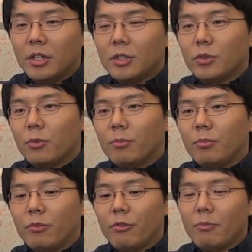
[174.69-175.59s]
So
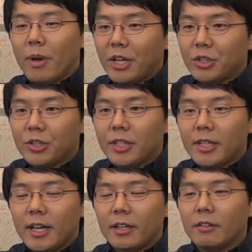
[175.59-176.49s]
we measured
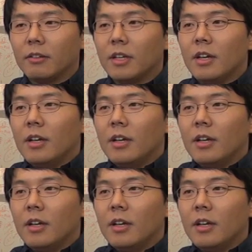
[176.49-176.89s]
and